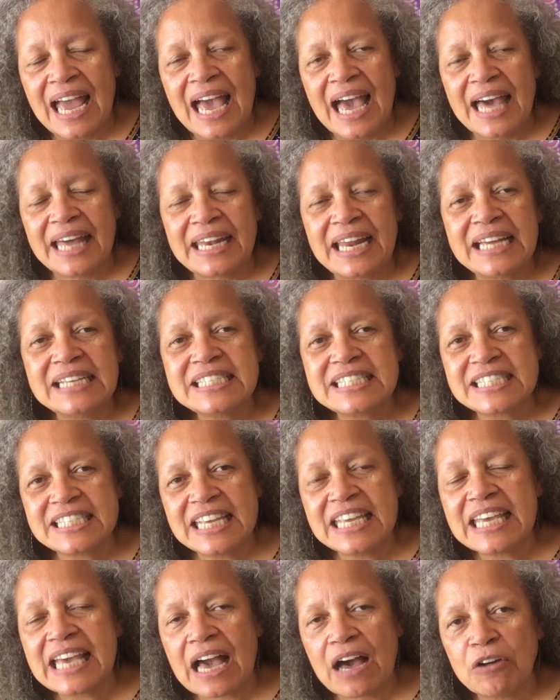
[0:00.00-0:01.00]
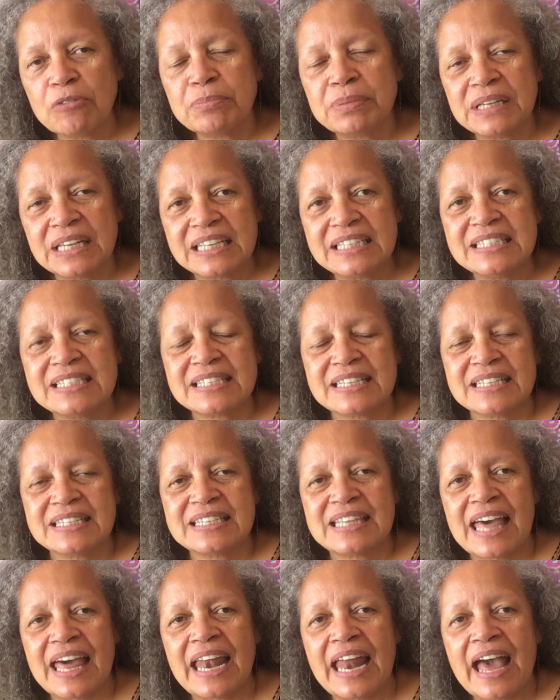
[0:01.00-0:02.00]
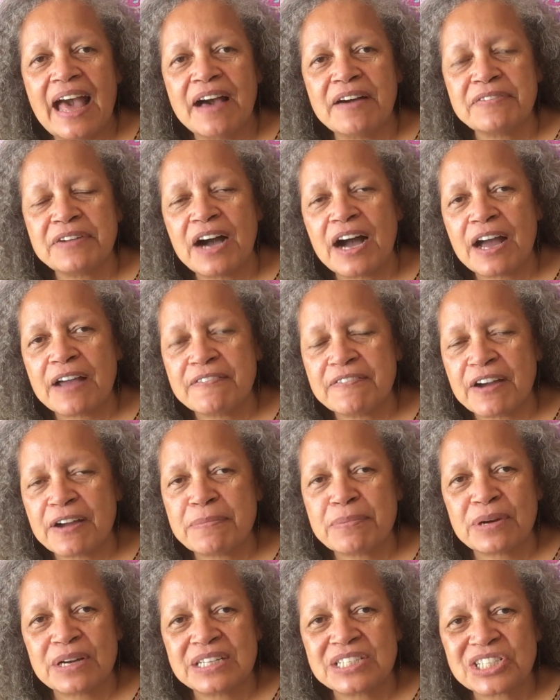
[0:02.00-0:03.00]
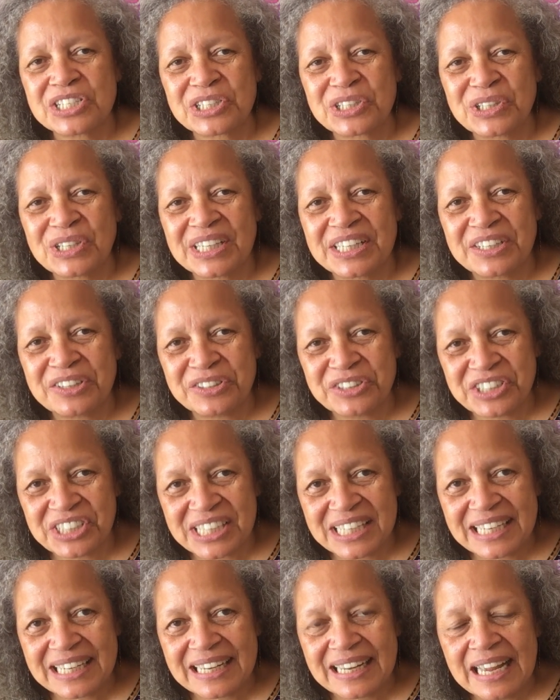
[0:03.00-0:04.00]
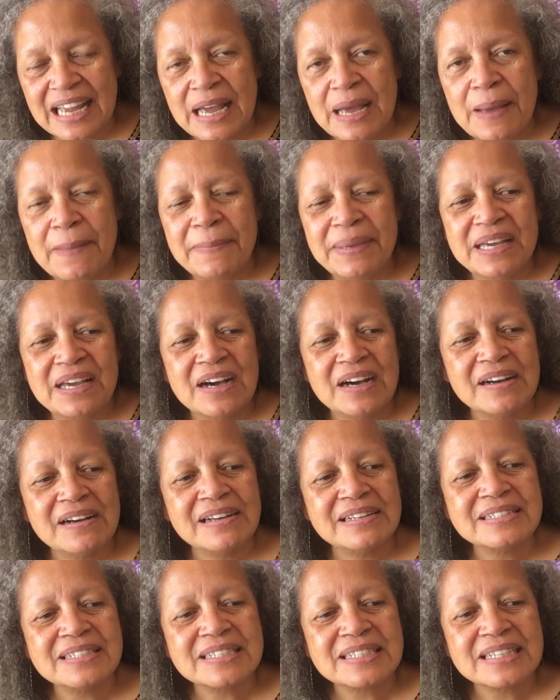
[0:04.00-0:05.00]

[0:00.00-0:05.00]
And I seek out places that have high vibrational energy, because